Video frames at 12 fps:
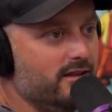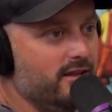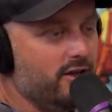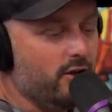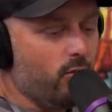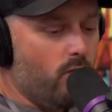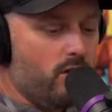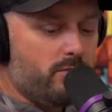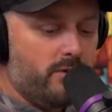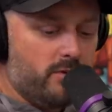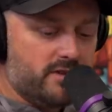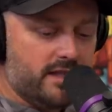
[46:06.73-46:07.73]
You know, the
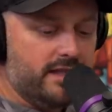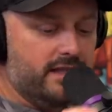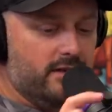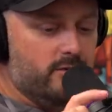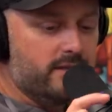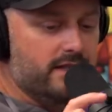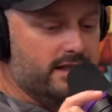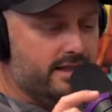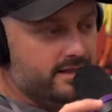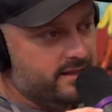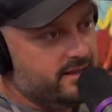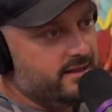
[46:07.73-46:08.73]
Walkman was like, it was at
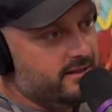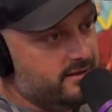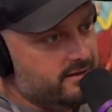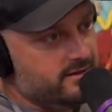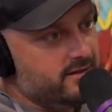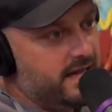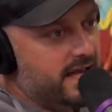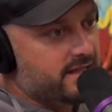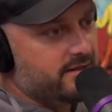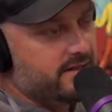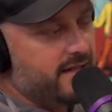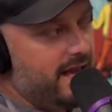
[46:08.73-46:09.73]
least size
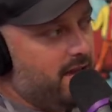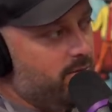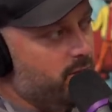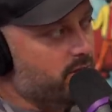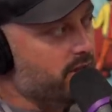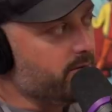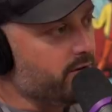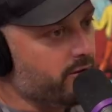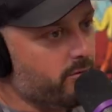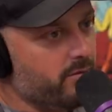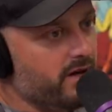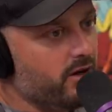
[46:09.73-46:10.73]
of a tape. You clip it on
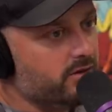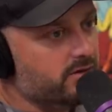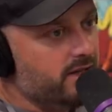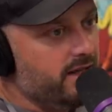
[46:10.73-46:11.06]
your belt.